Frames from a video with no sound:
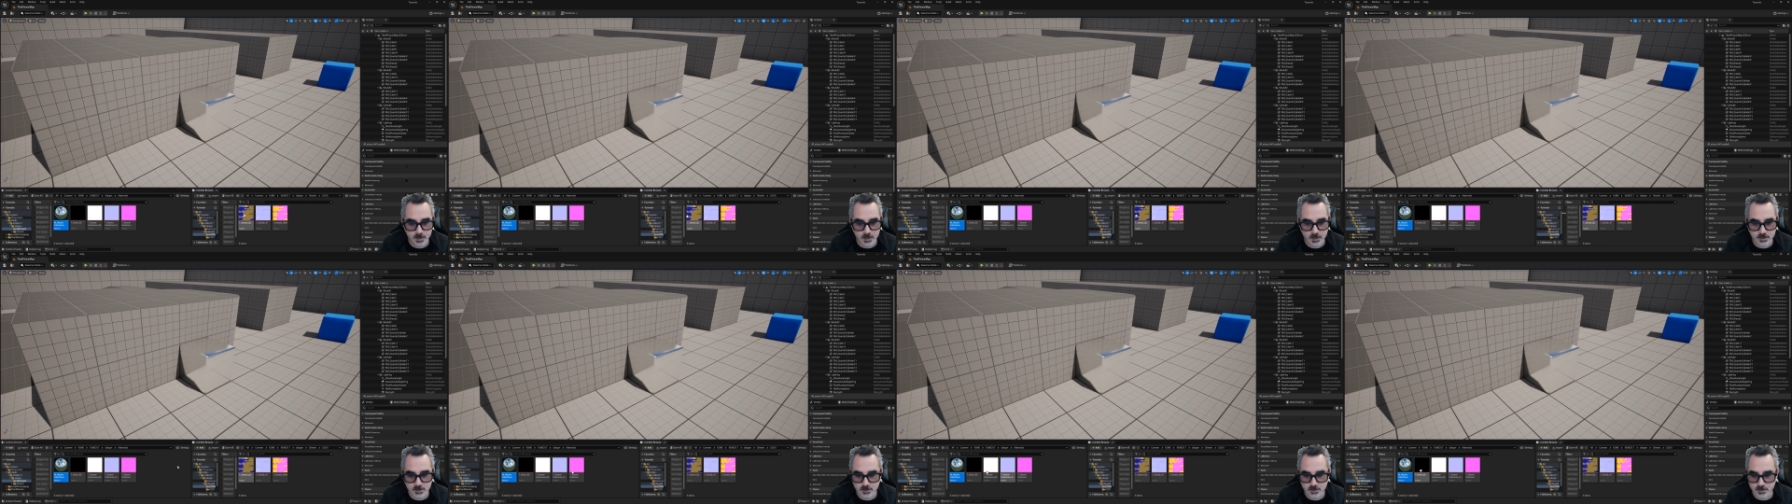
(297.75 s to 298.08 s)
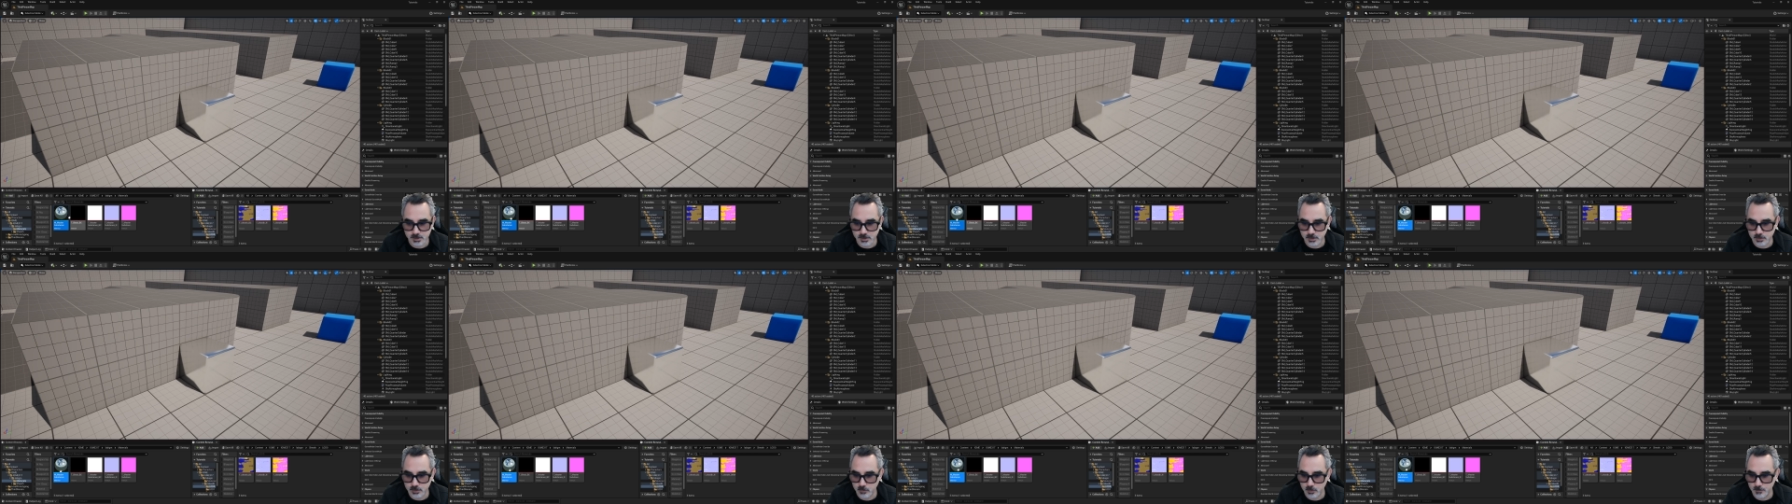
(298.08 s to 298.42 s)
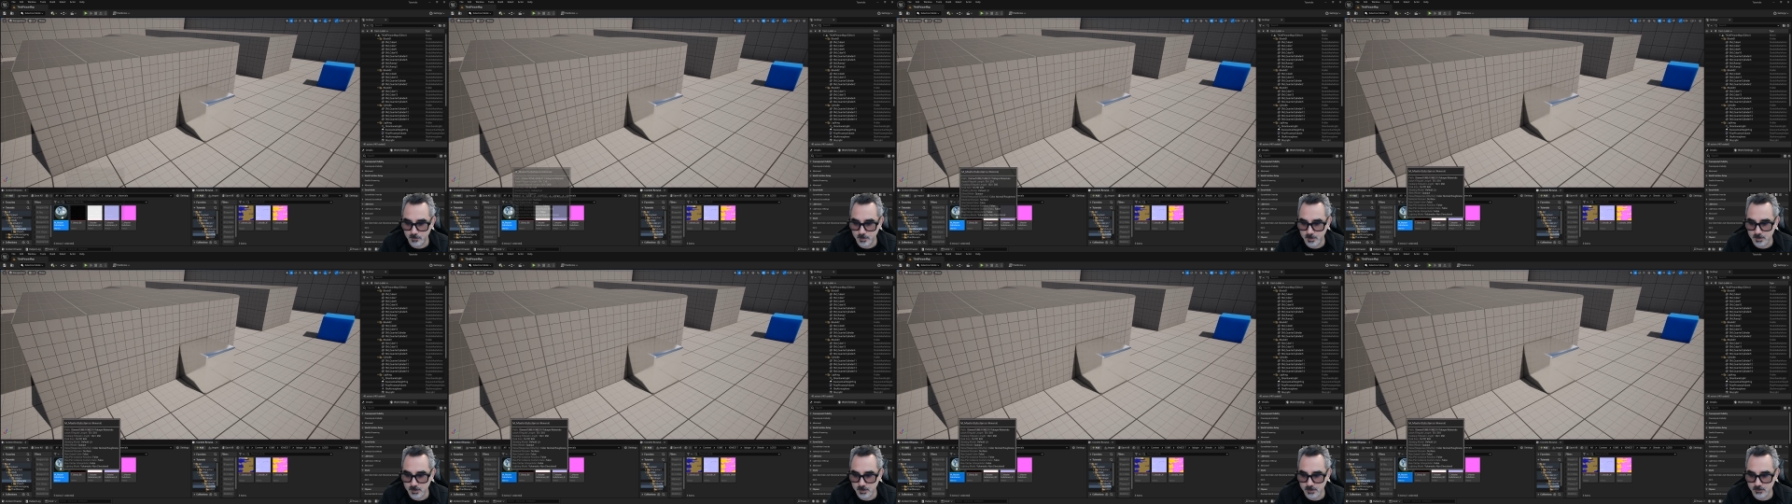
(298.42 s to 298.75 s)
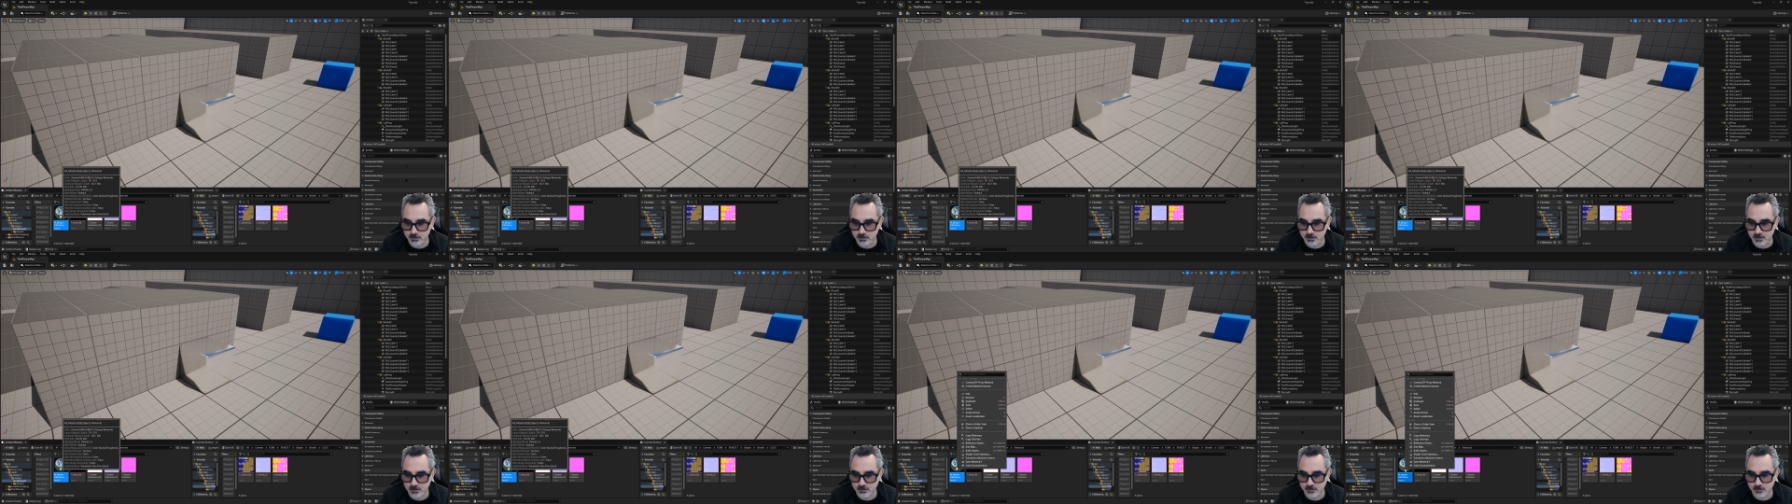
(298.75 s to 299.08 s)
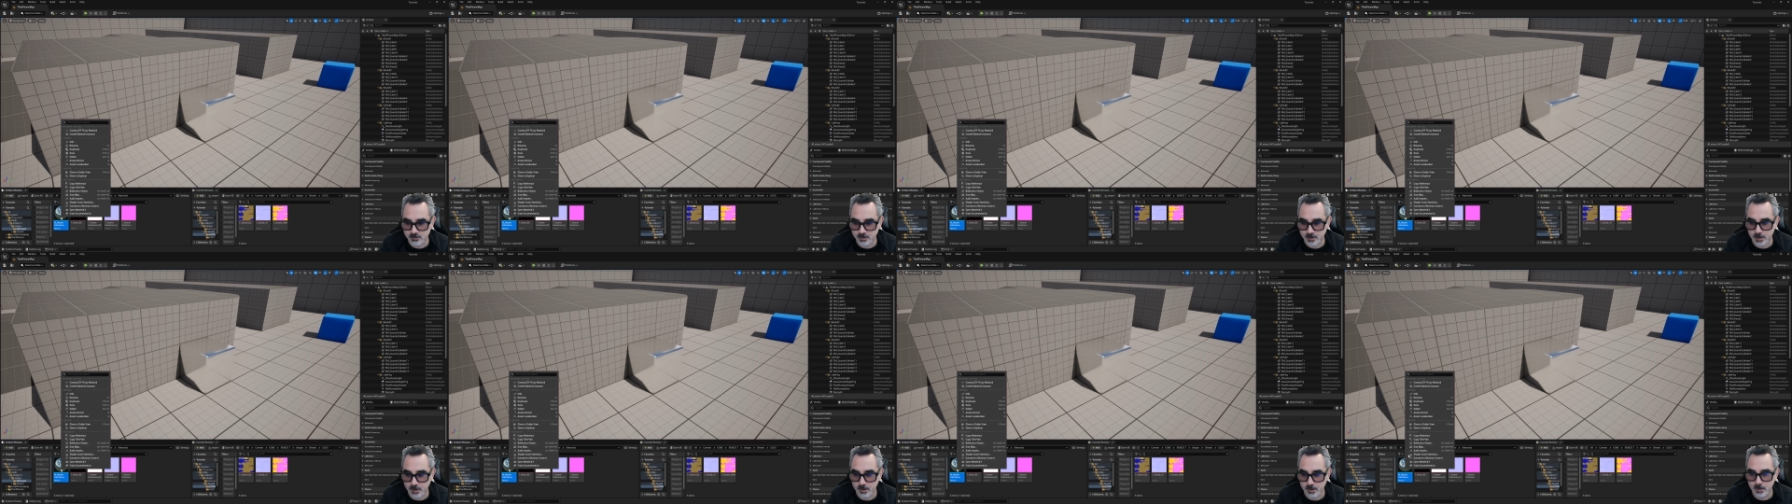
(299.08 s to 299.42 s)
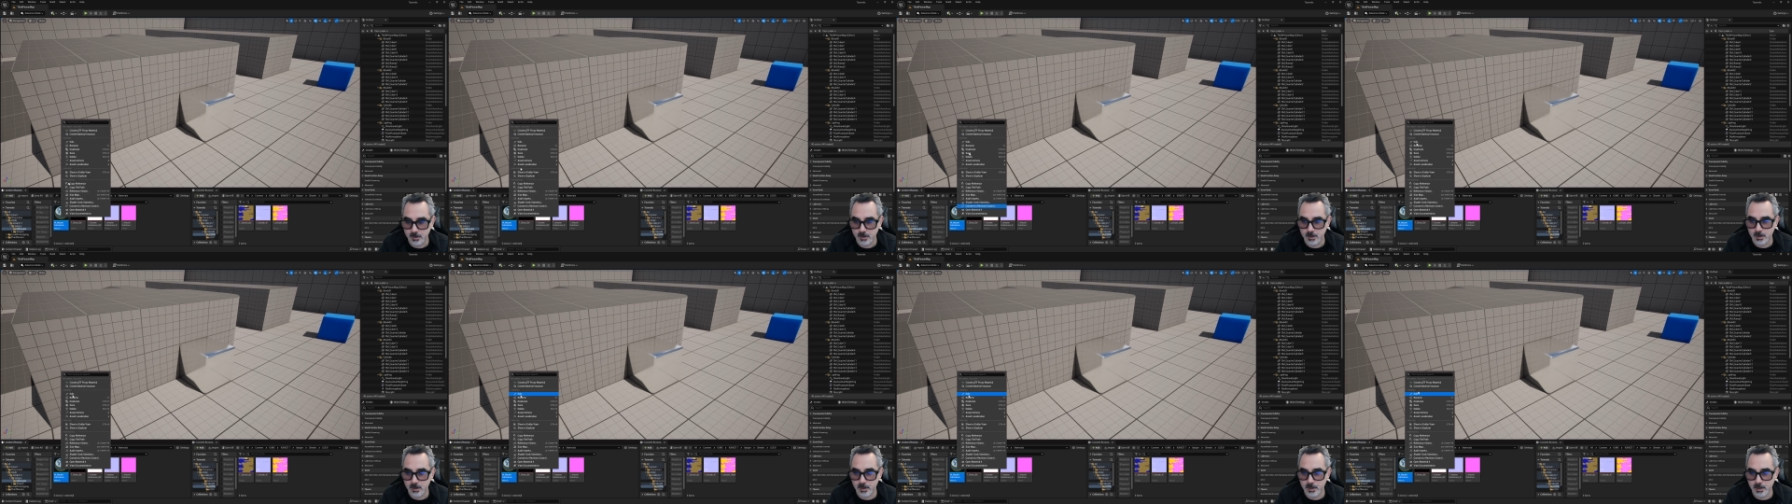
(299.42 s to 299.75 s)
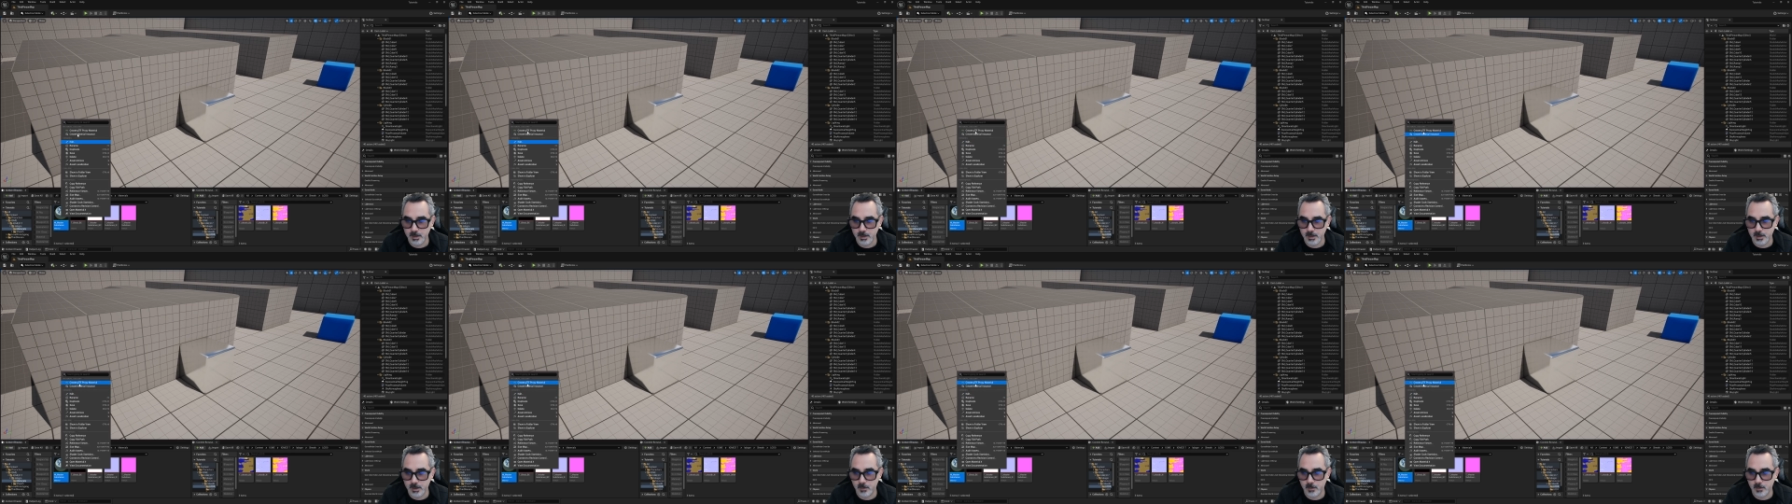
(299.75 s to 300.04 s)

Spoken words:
I just need to open this and say hey,